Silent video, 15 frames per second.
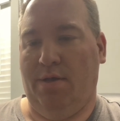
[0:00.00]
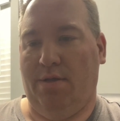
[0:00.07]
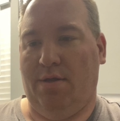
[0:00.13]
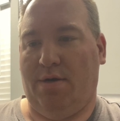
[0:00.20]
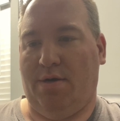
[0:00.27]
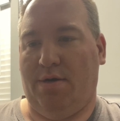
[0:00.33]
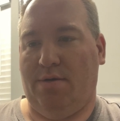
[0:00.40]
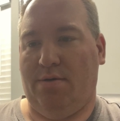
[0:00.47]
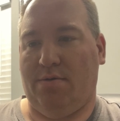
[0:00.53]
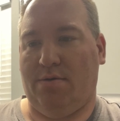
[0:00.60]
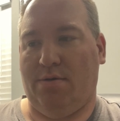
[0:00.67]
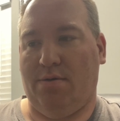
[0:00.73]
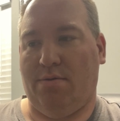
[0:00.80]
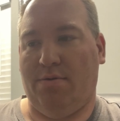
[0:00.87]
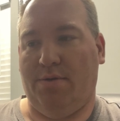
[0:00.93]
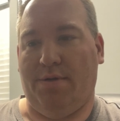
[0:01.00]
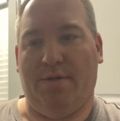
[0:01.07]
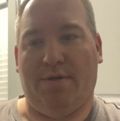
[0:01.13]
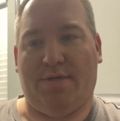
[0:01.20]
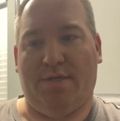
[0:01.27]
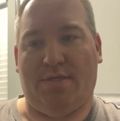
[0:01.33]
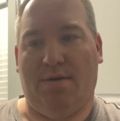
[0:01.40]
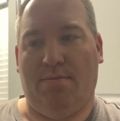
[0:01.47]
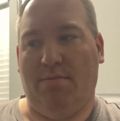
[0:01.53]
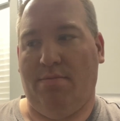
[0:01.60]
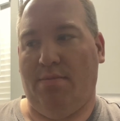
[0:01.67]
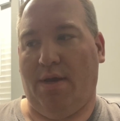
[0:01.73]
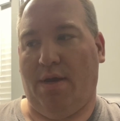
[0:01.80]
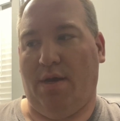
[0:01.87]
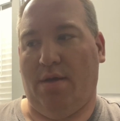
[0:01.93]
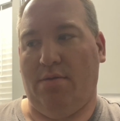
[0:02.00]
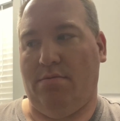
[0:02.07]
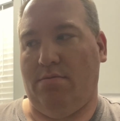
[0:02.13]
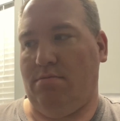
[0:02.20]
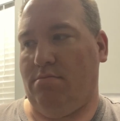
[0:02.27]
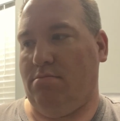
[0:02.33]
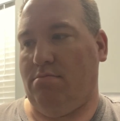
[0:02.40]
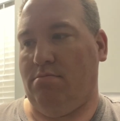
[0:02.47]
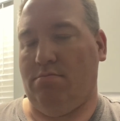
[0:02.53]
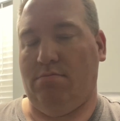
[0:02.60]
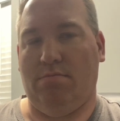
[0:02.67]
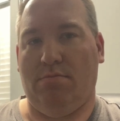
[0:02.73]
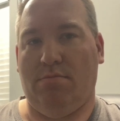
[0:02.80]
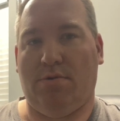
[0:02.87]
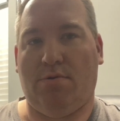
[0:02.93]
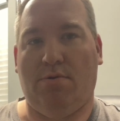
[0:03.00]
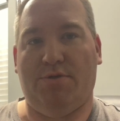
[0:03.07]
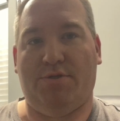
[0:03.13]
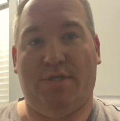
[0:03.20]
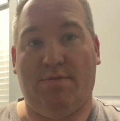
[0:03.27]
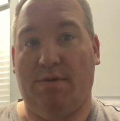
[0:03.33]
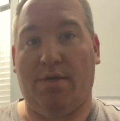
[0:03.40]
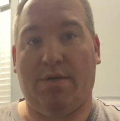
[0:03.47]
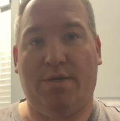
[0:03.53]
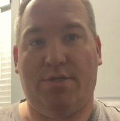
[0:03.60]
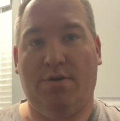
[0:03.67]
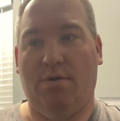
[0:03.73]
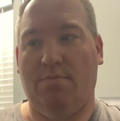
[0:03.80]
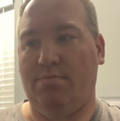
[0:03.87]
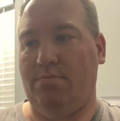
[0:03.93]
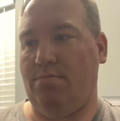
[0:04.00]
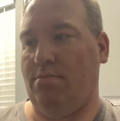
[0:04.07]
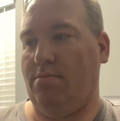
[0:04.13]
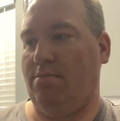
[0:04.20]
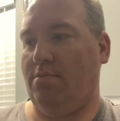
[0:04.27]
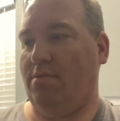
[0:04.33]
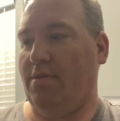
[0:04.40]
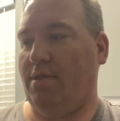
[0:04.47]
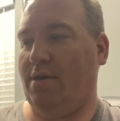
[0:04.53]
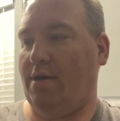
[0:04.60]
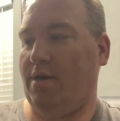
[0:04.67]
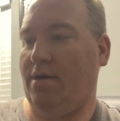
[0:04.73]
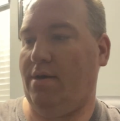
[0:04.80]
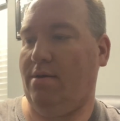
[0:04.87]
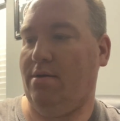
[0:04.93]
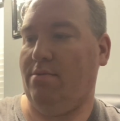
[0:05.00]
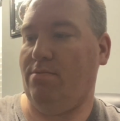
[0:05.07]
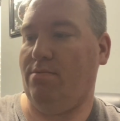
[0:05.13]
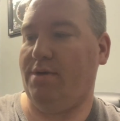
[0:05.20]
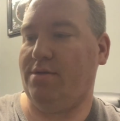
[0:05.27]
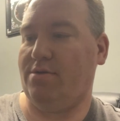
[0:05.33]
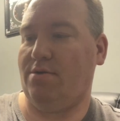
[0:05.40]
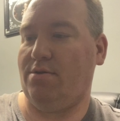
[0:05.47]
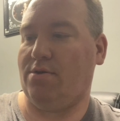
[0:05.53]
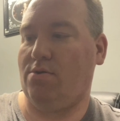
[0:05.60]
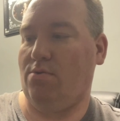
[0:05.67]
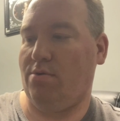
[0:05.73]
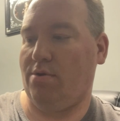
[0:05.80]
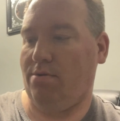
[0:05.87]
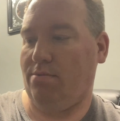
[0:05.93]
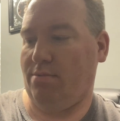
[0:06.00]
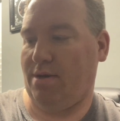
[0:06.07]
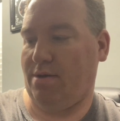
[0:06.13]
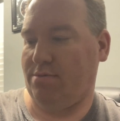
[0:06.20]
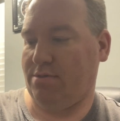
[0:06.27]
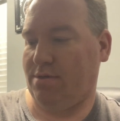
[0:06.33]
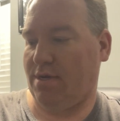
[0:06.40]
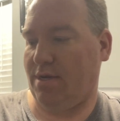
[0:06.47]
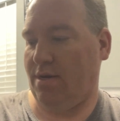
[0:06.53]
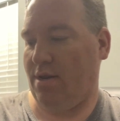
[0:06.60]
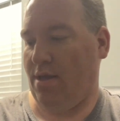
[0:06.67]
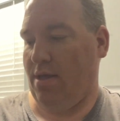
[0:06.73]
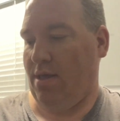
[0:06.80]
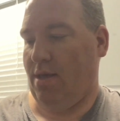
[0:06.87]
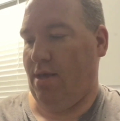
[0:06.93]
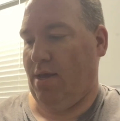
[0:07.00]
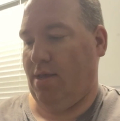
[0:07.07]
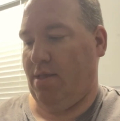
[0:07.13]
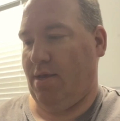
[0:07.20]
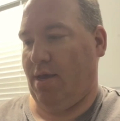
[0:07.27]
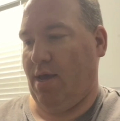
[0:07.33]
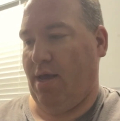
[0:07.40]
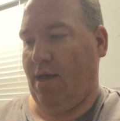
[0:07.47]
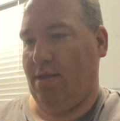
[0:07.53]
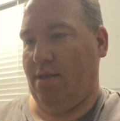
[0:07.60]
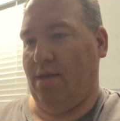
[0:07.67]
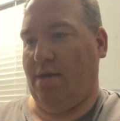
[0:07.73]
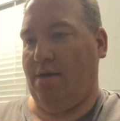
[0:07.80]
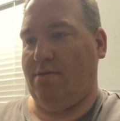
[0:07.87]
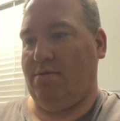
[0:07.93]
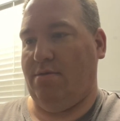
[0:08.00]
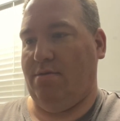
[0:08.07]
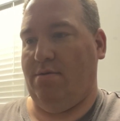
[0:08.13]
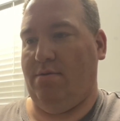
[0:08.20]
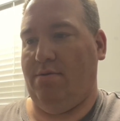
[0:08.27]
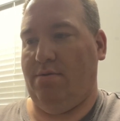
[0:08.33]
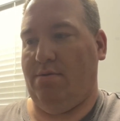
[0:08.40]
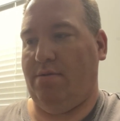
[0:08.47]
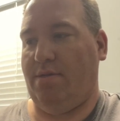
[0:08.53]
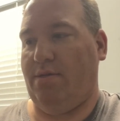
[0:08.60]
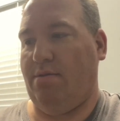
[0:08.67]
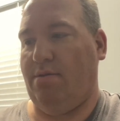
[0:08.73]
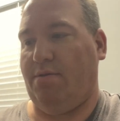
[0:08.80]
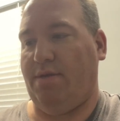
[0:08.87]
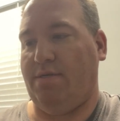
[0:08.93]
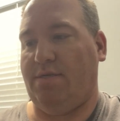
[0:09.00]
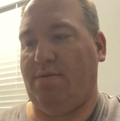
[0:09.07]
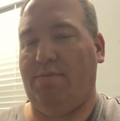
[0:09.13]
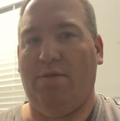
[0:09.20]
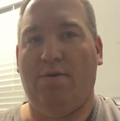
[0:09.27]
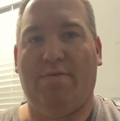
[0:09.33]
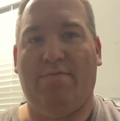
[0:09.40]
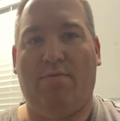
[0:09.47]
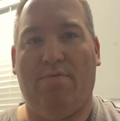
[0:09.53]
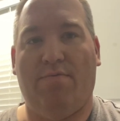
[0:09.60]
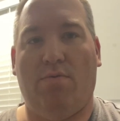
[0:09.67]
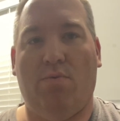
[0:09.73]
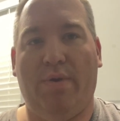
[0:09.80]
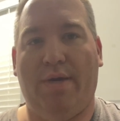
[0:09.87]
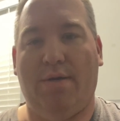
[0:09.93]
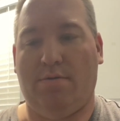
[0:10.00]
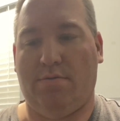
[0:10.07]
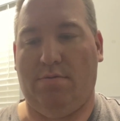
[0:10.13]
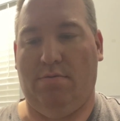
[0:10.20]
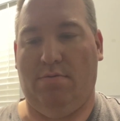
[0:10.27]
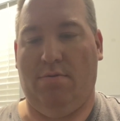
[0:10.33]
and look at something, and of course she's my lucky charm. We turned the corner when I was looking, and they had these things I've been looking for weeks.